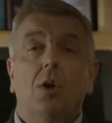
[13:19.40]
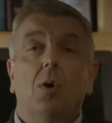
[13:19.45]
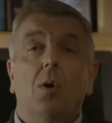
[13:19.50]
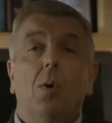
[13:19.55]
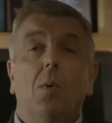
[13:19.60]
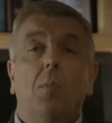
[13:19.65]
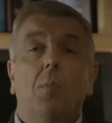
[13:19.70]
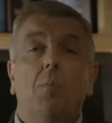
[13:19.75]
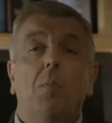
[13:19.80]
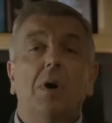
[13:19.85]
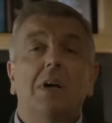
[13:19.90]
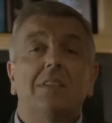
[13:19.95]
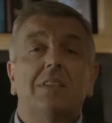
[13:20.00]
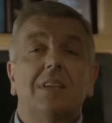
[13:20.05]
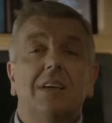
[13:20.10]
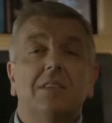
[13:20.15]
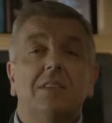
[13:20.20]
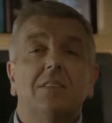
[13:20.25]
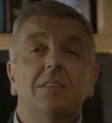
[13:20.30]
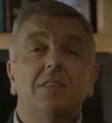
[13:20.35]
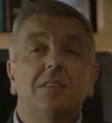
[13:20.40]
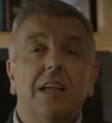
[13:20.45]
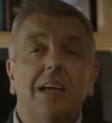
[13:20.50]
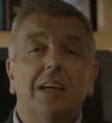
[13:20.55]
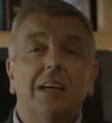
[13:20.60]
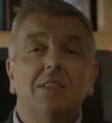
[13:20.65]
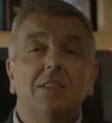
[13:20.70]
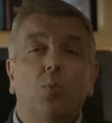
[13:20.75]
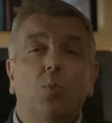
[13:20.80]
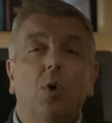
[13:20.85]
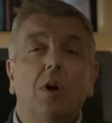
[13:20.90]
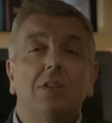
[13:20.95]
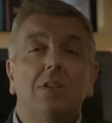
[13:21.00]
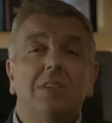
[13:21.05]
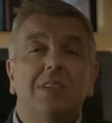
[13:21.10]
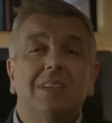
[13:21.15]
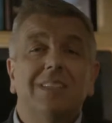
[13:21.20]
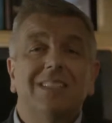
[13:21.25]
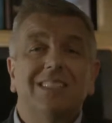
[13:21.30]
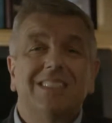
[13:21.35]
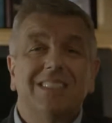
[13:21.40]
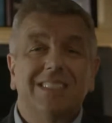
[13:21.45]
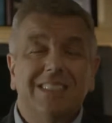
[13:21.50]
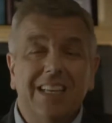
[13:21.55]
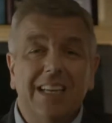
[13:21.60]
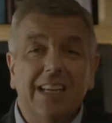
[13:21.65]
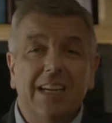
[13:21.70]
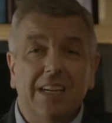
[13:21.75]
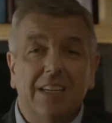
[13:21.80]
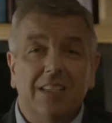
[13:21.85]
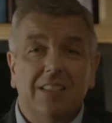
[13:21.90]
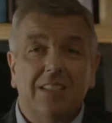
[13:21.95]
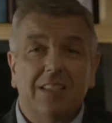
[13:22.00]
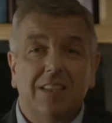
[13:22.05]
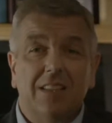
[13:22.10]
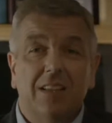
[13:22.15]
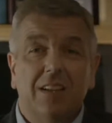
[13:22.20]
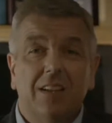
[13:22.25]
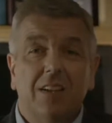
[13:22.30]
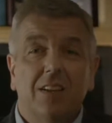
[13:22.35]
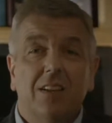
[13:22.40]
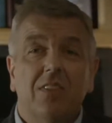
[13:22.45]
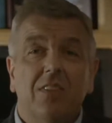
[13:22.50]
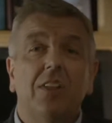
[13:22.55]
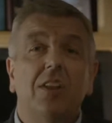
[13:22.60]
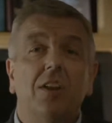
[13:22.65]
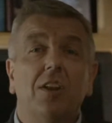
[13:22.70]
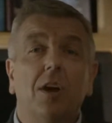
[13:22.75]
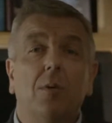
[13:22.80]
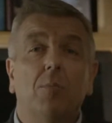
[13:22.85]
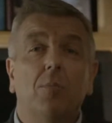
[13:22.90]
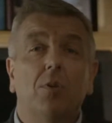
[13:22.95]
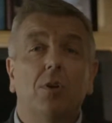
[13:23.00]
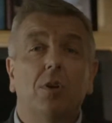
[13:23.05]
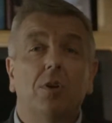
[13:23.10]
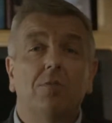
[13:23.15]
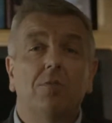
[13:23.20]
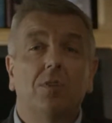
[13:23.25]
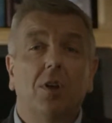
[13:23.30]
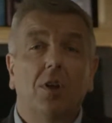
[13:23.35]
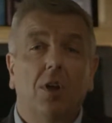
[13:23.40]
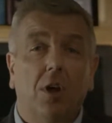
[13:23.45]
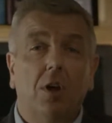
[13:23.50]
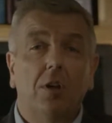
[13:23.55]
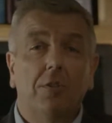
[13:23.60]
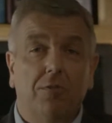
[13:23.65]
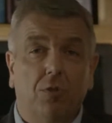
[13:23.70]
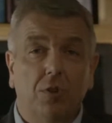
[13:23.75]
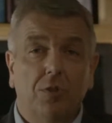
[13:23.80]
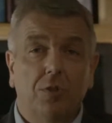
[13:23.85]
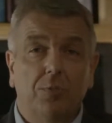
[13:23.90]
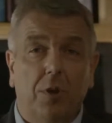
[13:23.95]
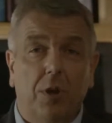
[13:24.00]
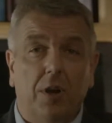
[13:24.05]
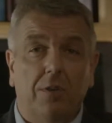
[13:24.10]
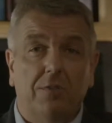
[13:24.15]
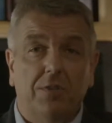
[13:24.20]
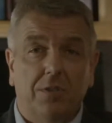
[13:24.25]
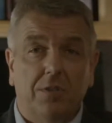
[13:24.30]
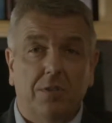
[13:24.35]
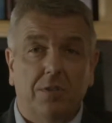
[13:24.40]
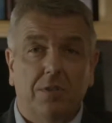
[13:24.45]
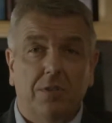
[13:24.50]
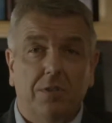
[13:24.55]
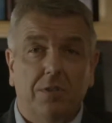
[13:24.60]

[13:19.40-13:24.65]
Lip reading: but Texas has 1/6 the number of law enforcement officers.